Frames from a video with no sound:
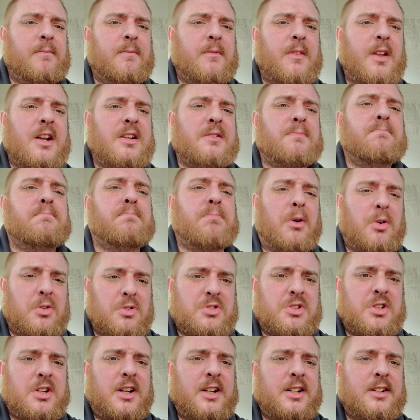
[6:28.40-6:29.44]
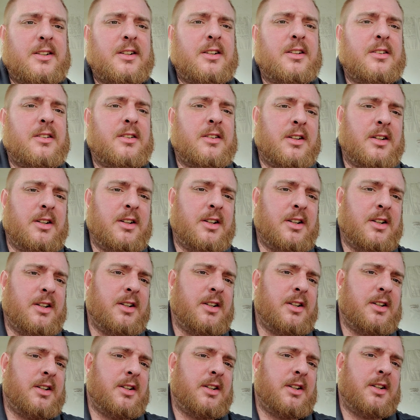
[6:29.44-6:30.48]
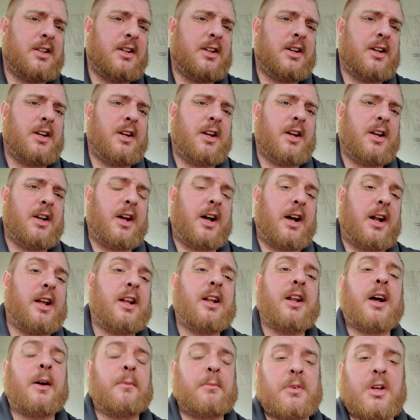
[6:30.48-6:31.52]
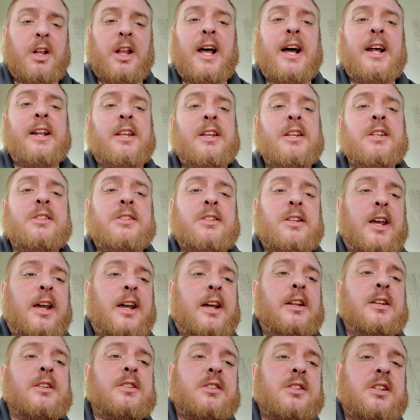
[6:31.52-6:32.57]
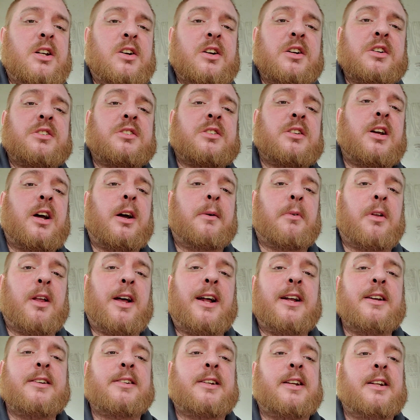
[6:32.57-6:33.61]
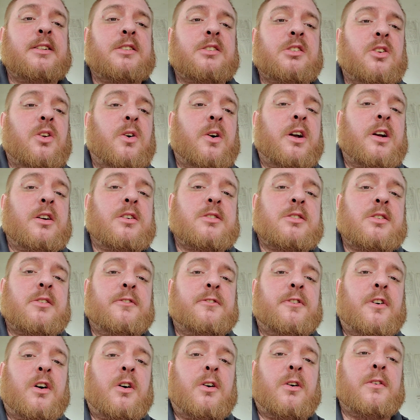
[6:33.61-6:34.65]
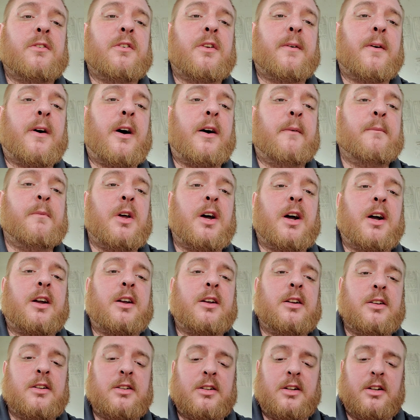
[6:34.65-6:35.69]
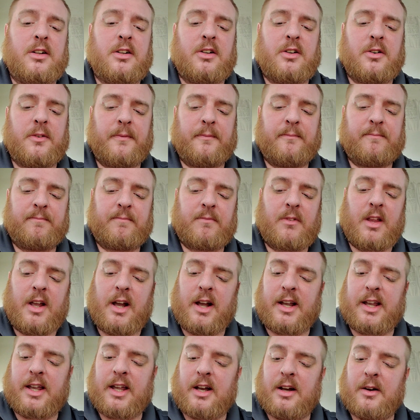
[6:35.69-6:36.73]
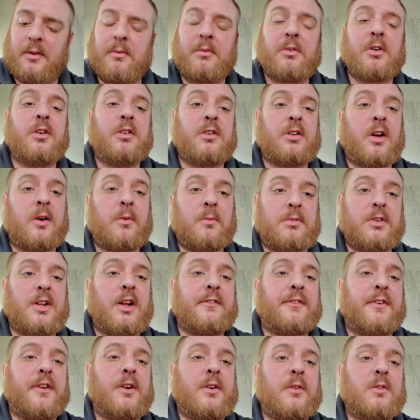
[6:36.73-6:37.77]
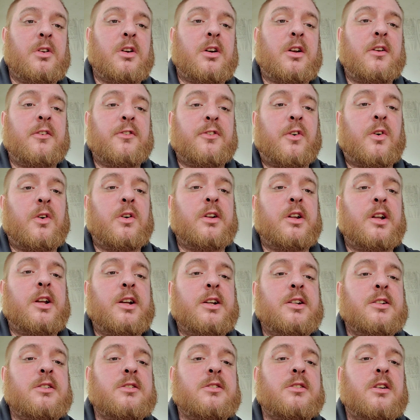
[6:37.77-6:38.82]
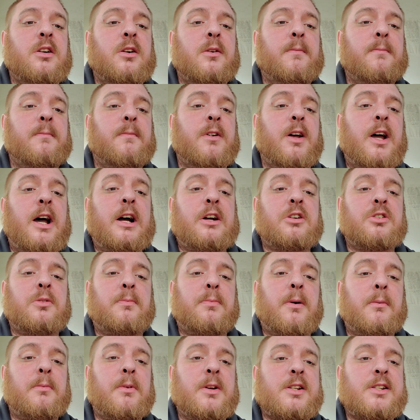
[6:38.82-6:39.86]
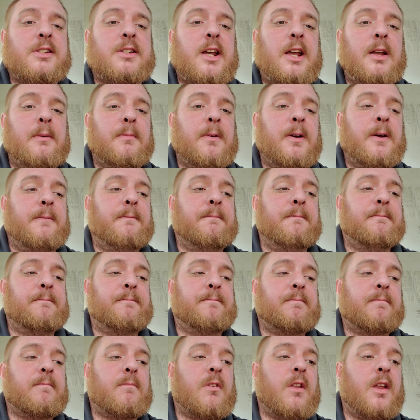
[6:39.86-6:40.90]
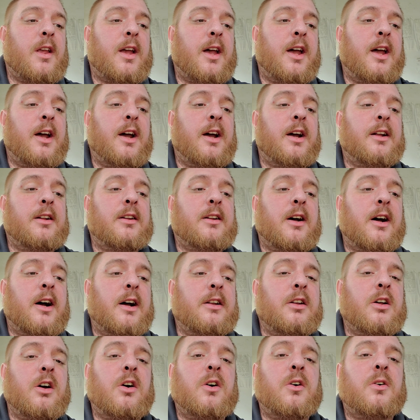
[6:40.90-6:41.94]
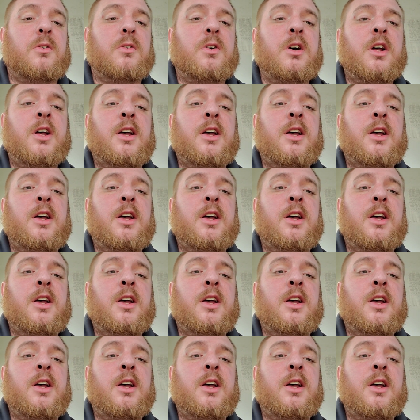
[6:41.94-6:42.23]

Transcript: That's bullshit. And I, am glad he's taking it seriously. I'm glad he's getting his lawyers involved. I'm not going to, you know, I can, I want to, I'm definitely looking forward to his um, actual public statement. And I know,